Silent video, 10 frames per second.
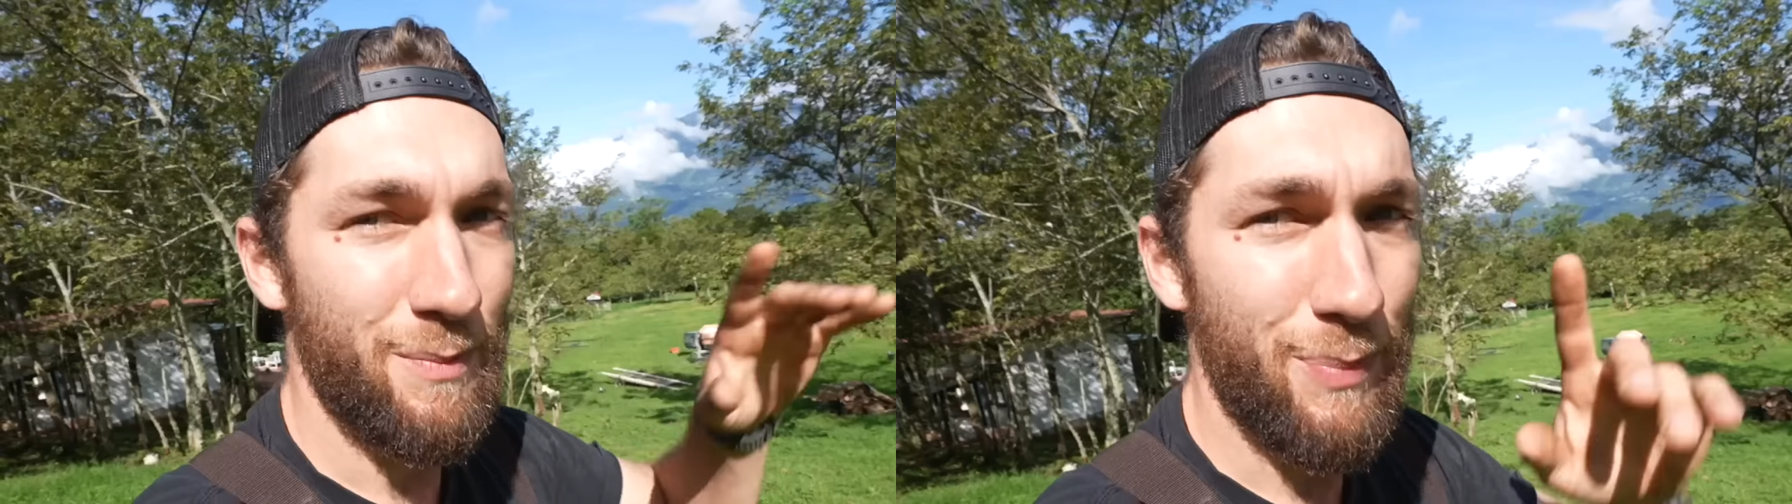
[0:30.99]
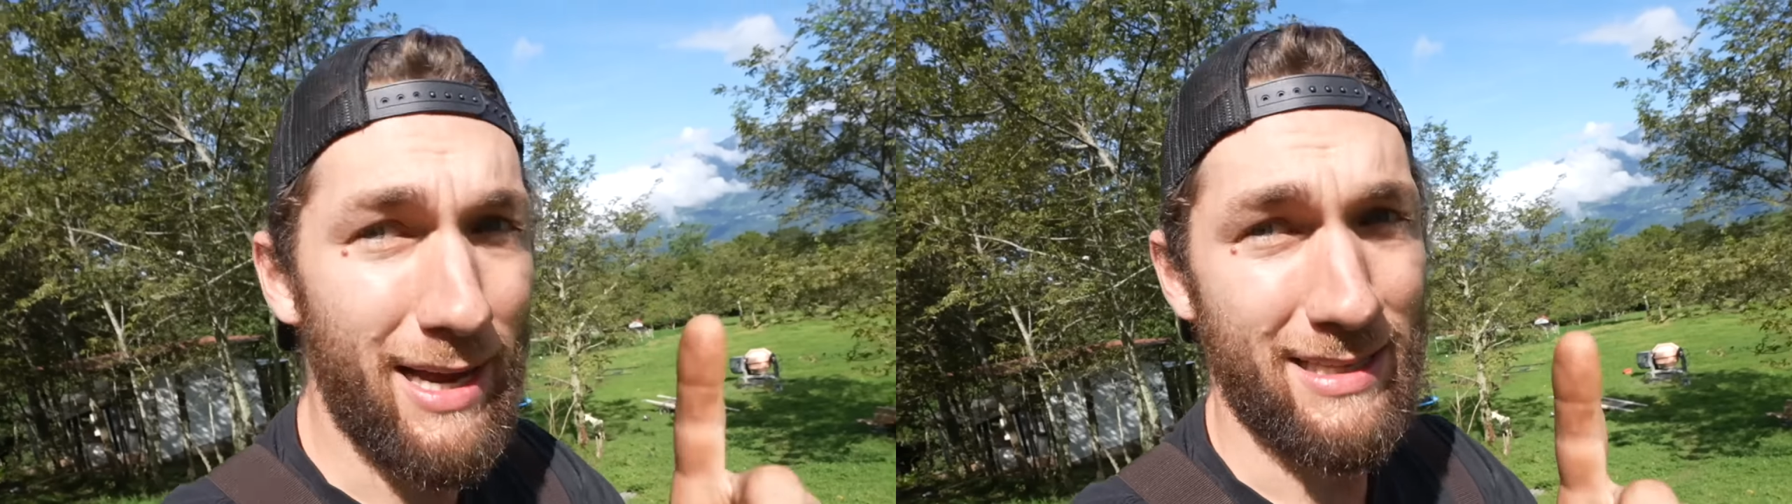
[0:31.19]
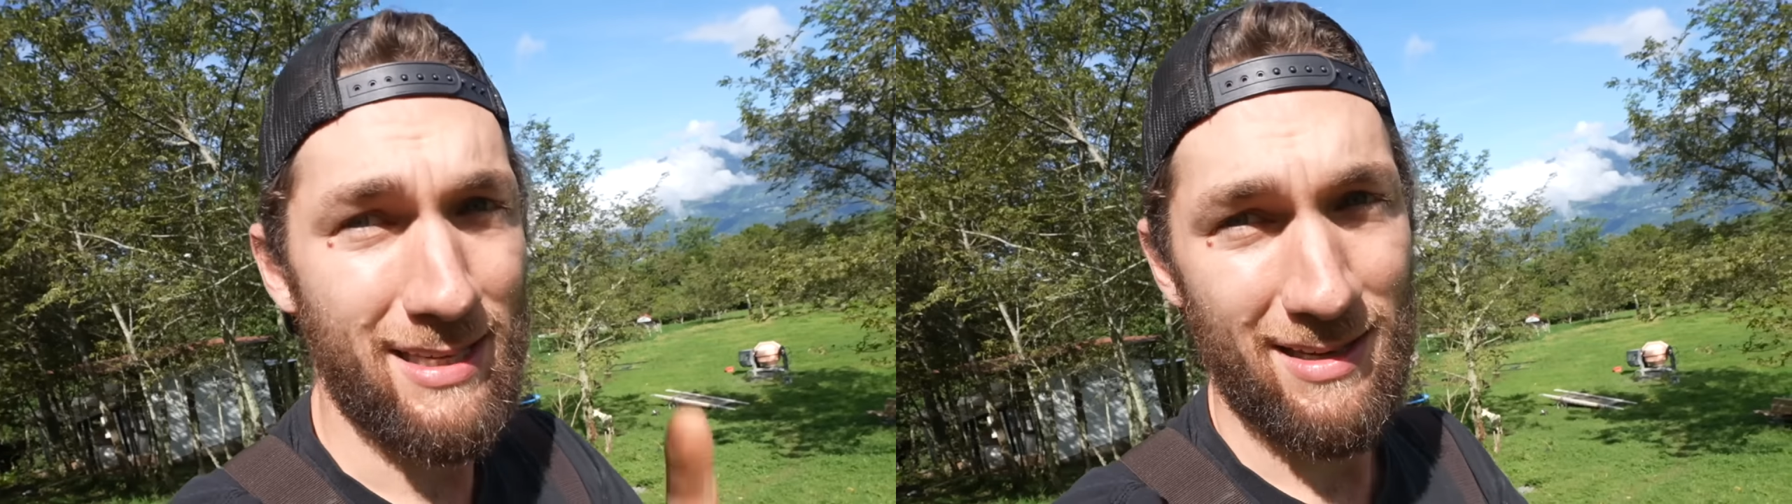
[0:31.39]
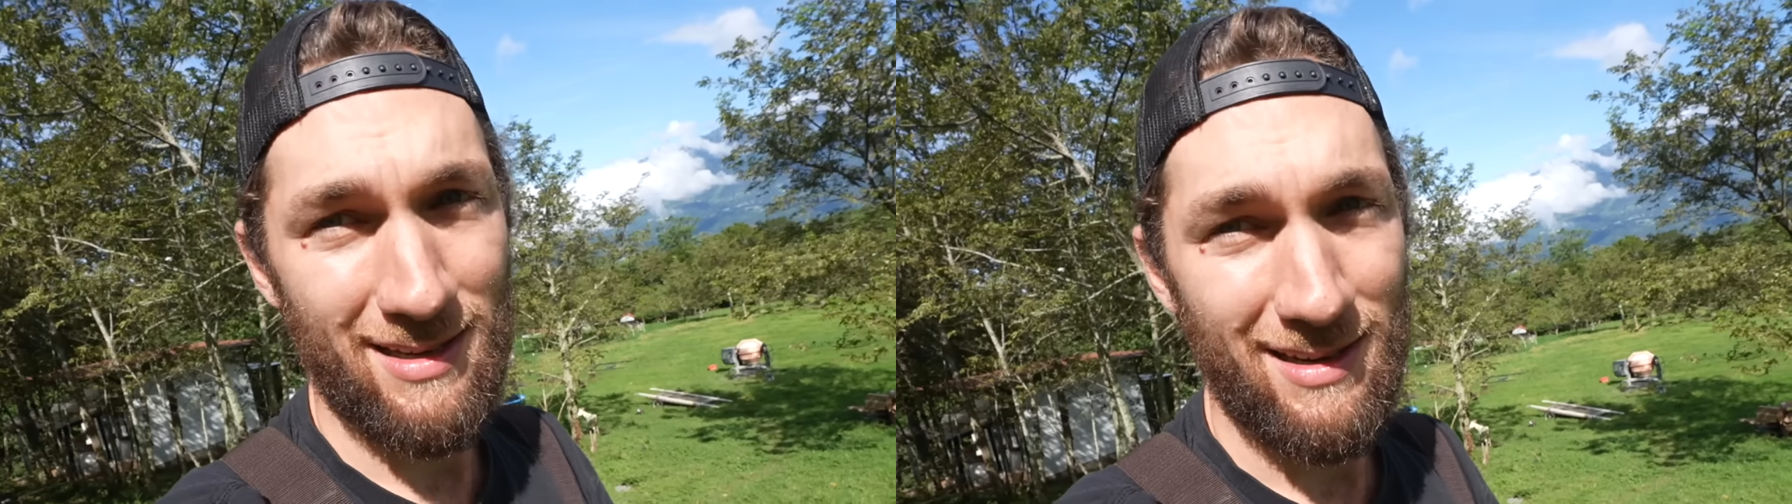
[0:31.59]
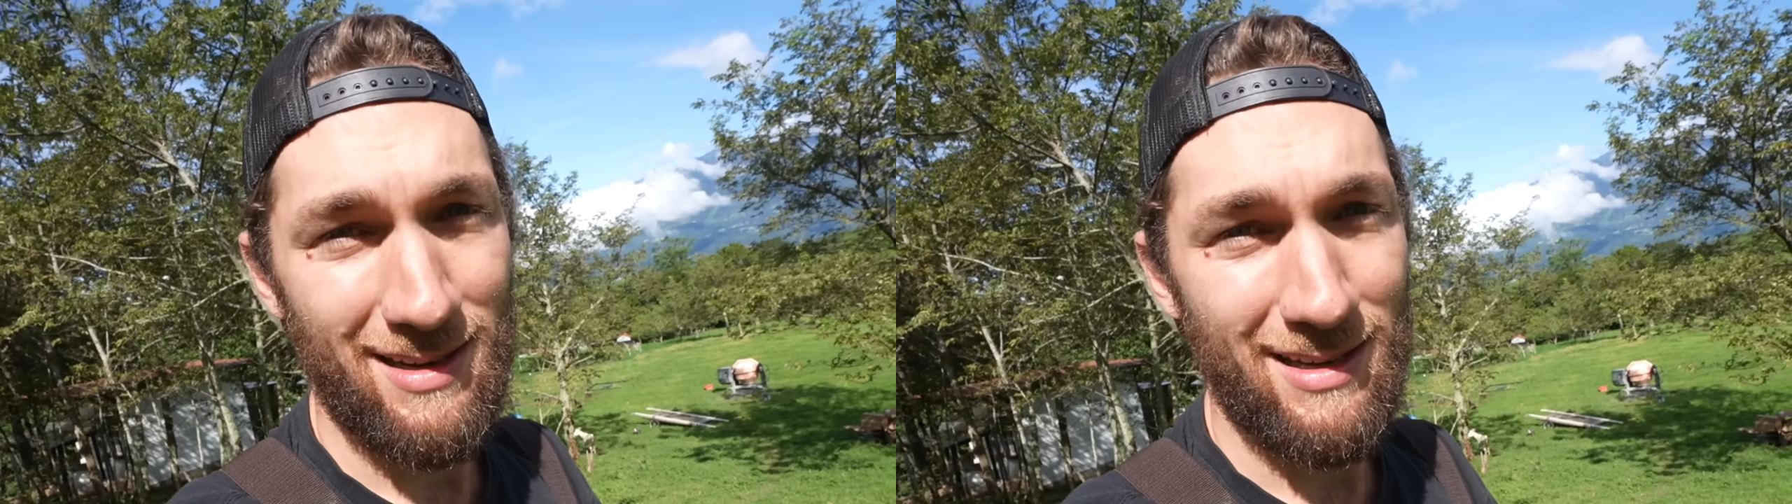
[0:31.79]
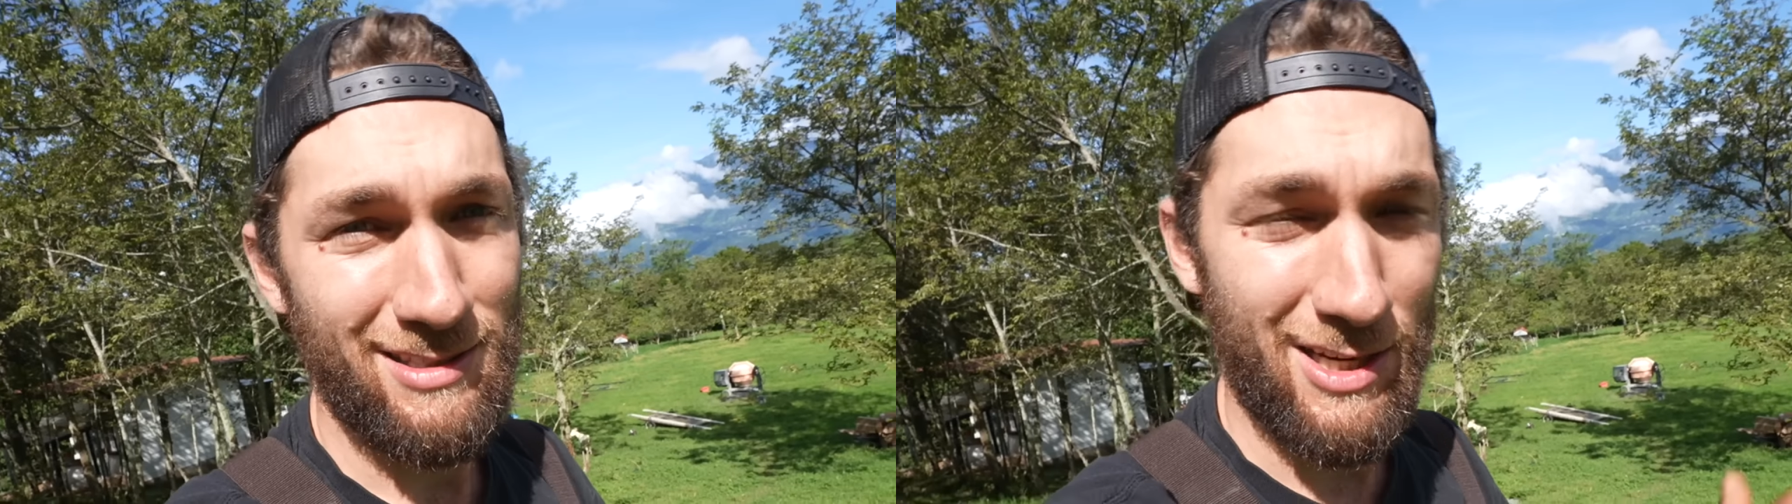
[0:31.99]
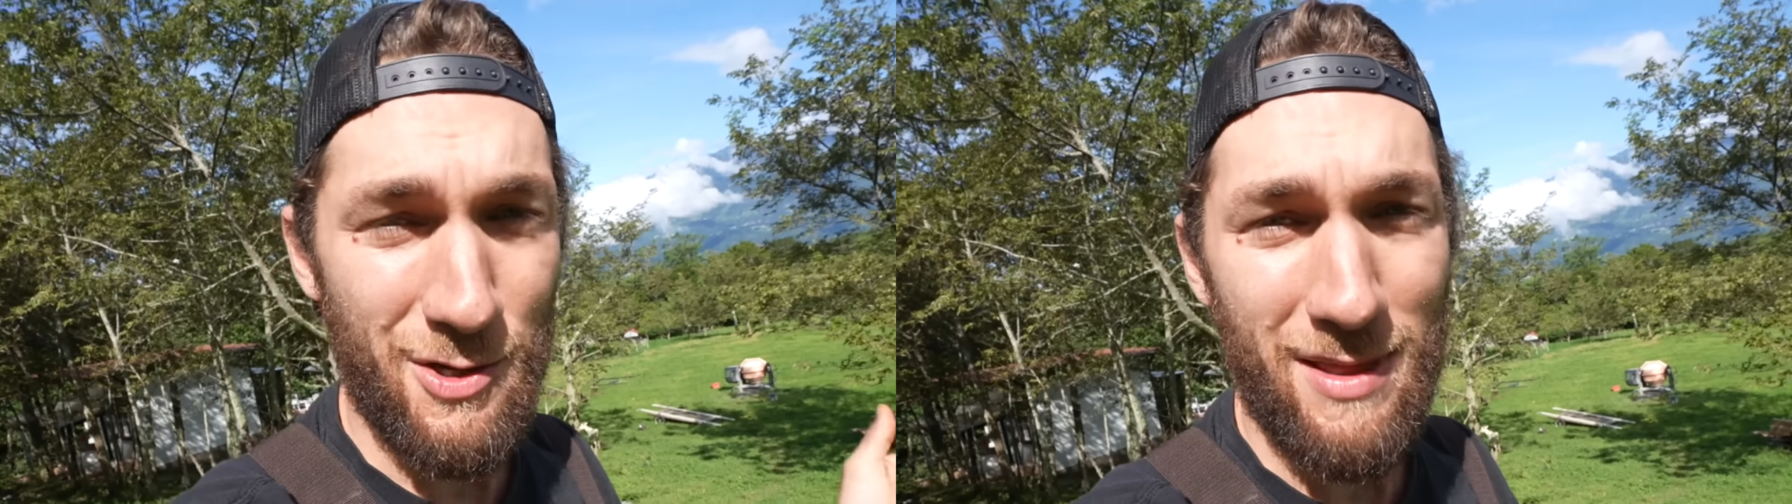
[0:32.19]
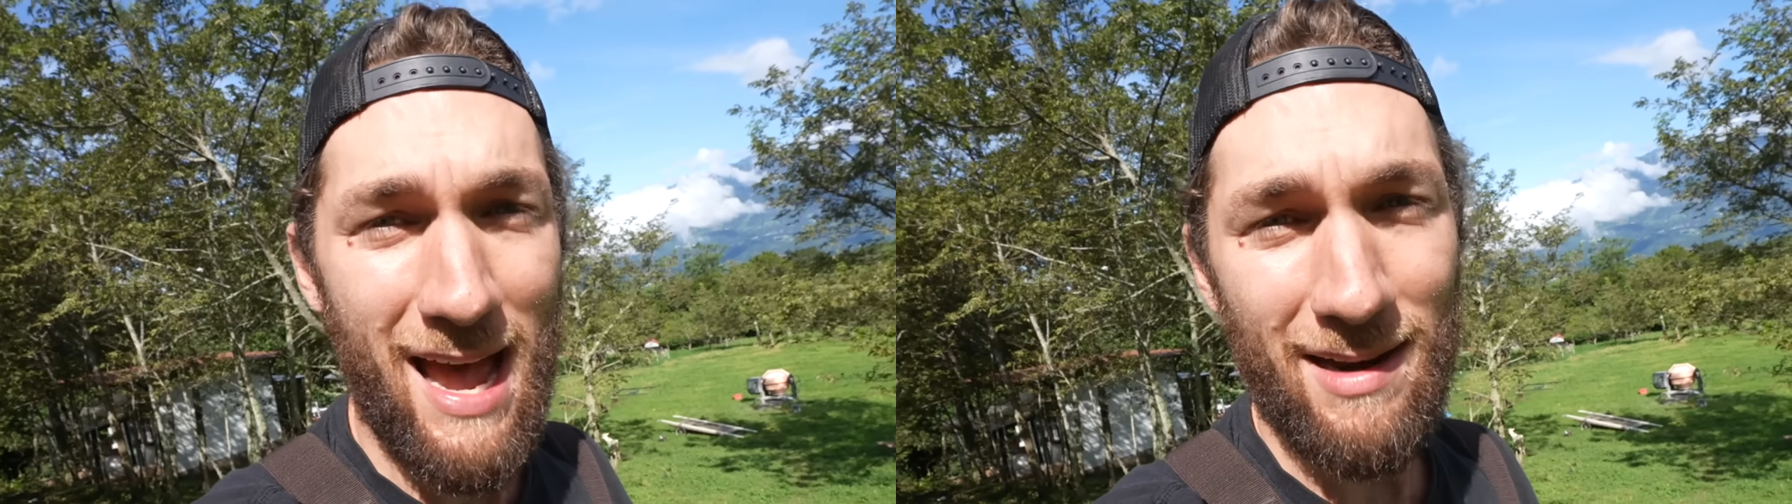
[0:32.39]
But to
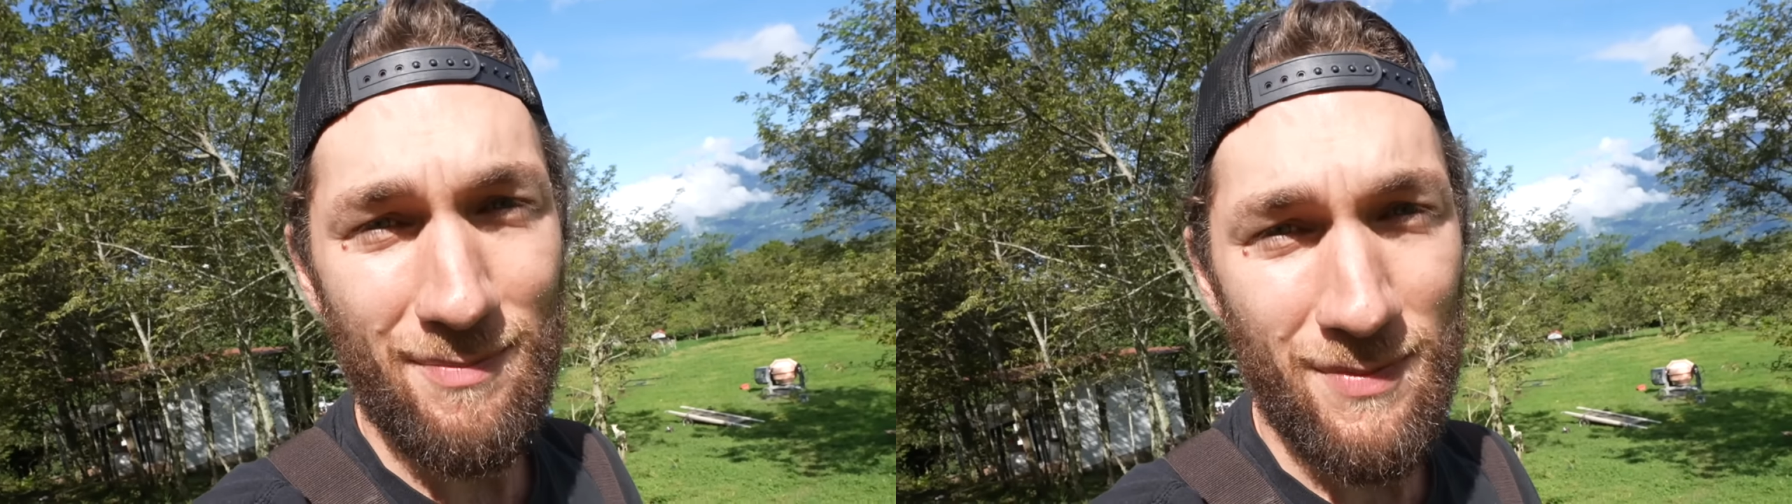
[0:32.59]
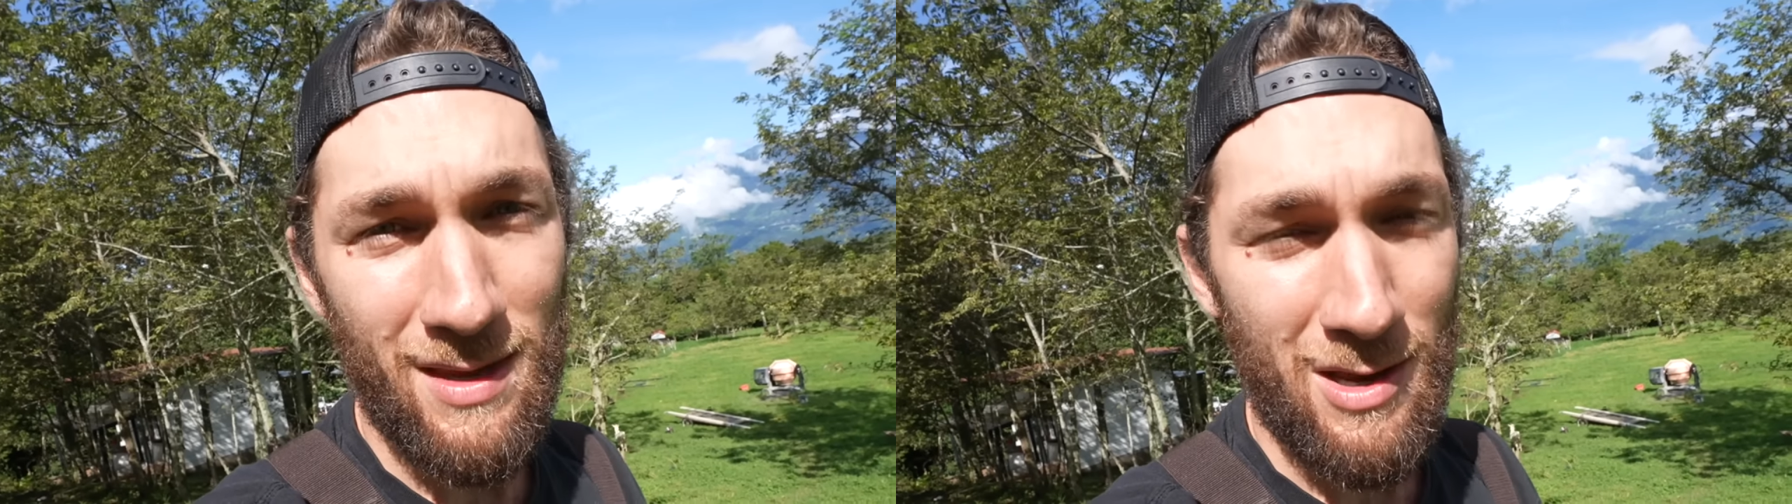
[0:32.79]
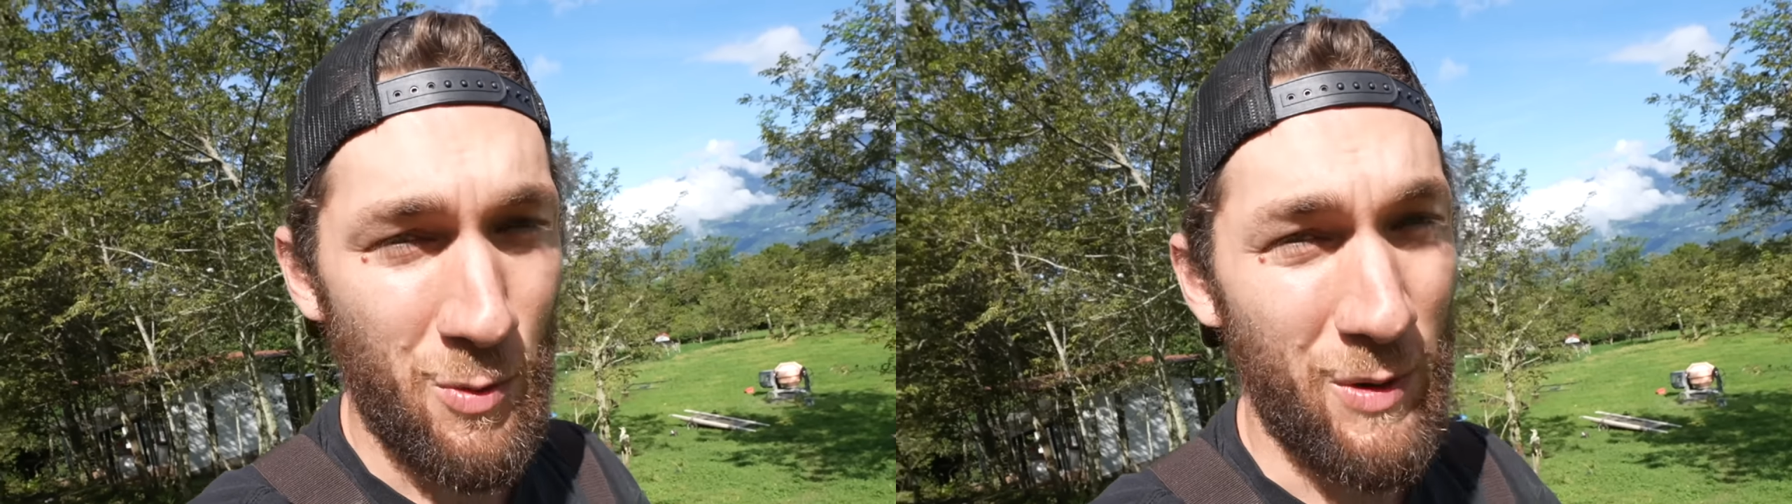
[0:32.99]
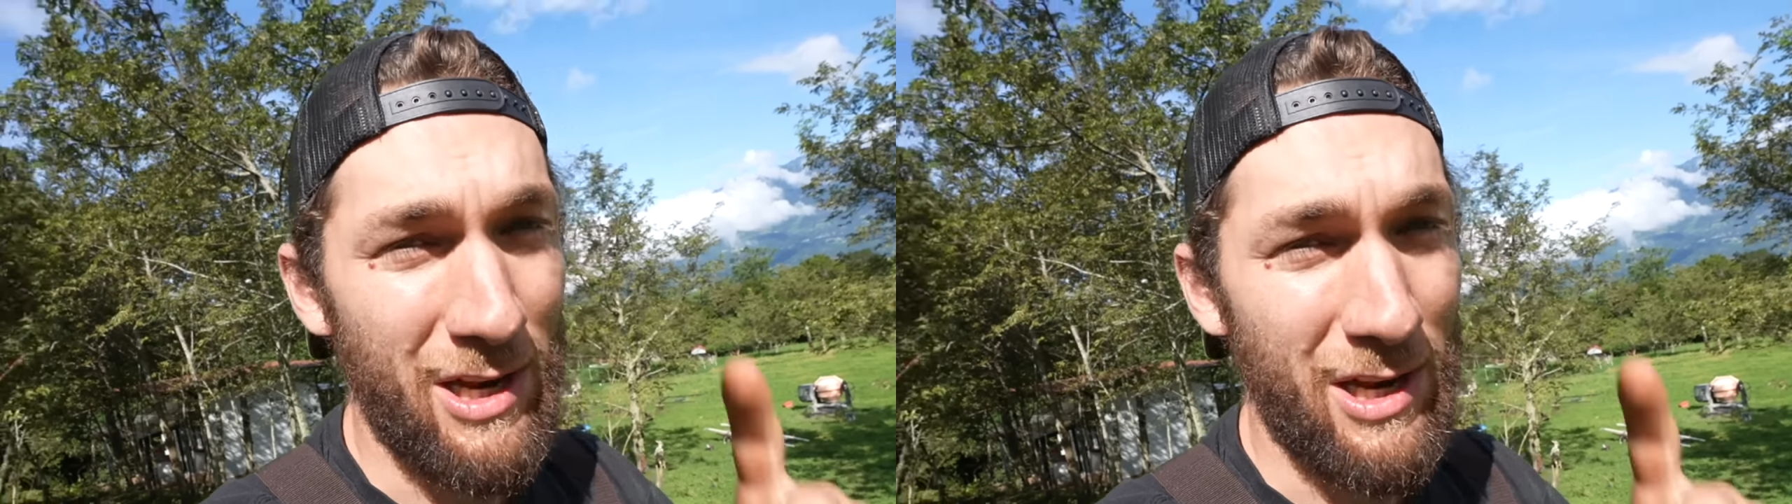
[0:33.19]
do that, we